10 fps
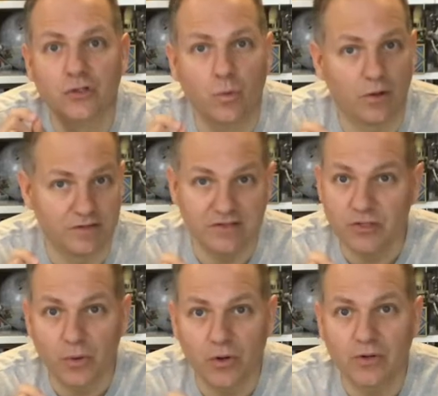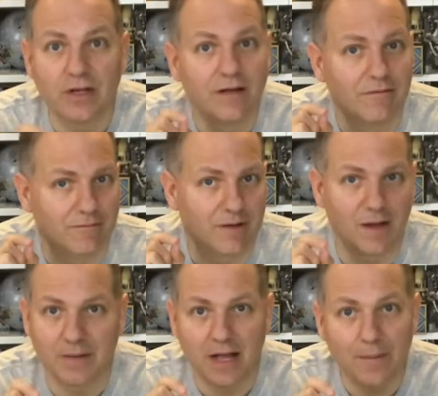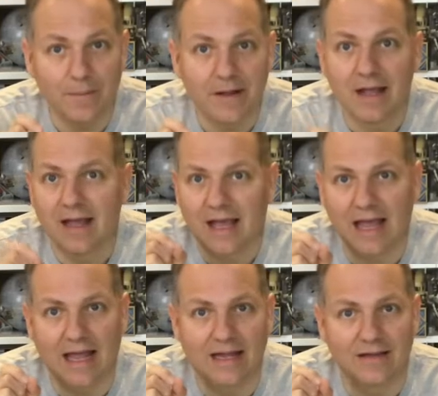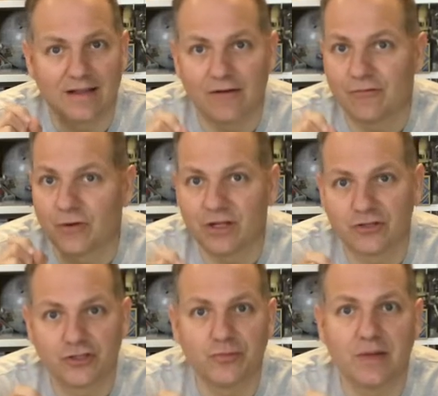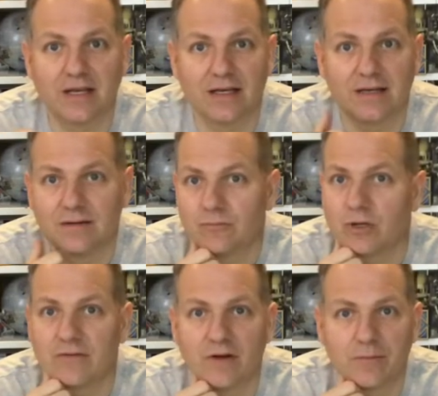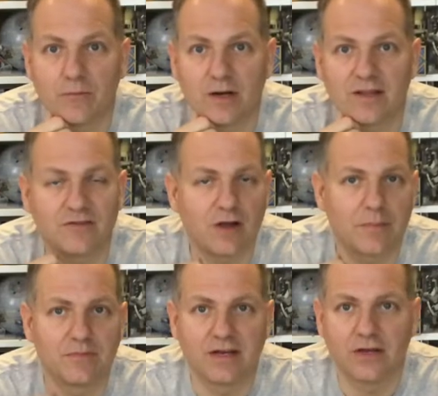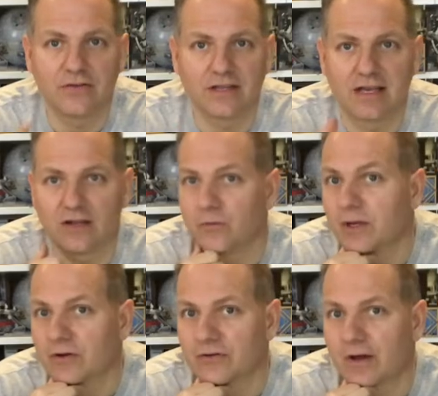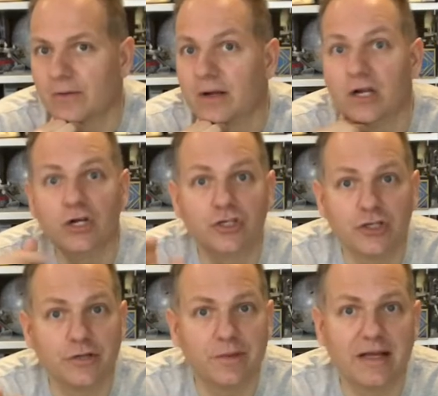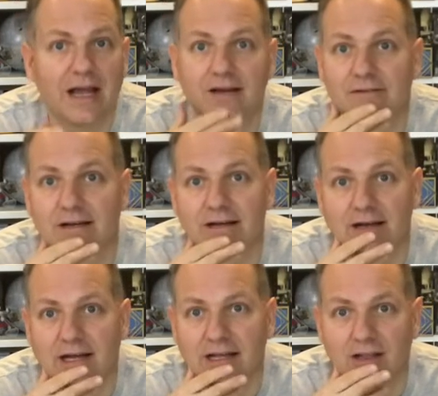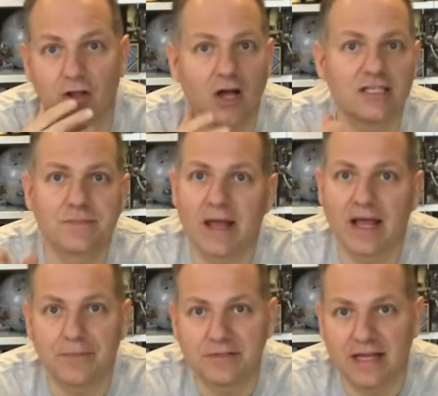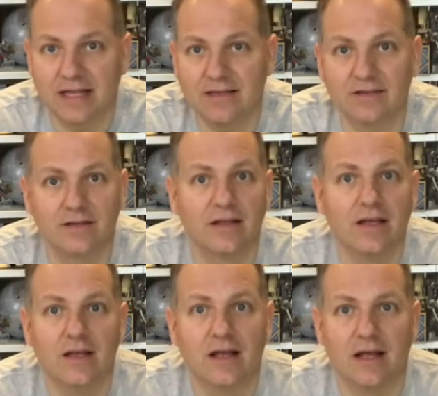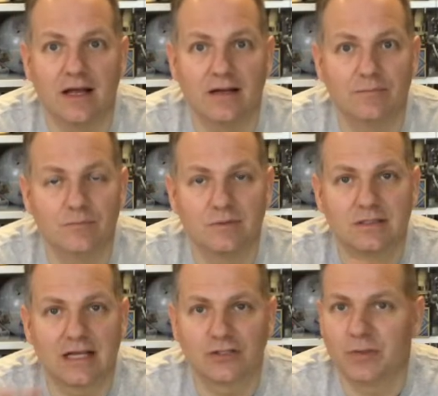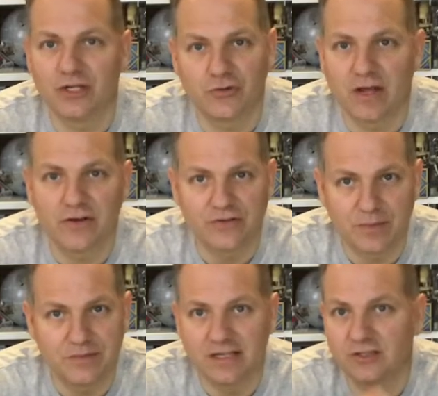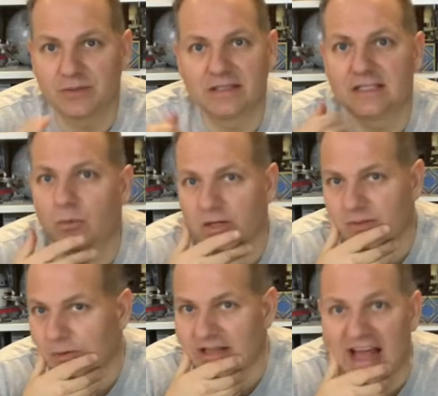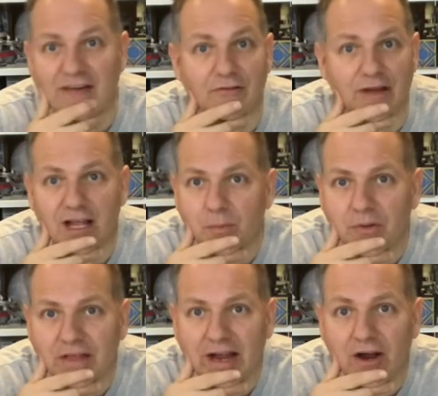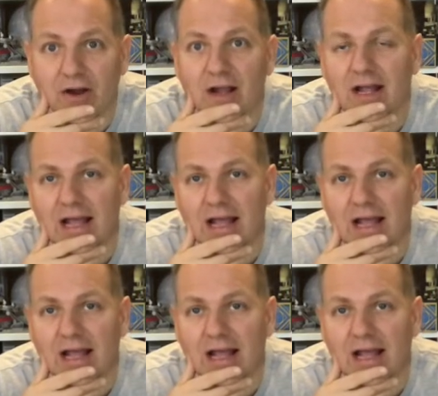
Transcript: to Walt Disney World coming up and therefore there should be a one of our one of the dropped videos in the next week or so should be kind of a, a launch bay update and uh, Tatooine Traders update so we can see what, what they have available there.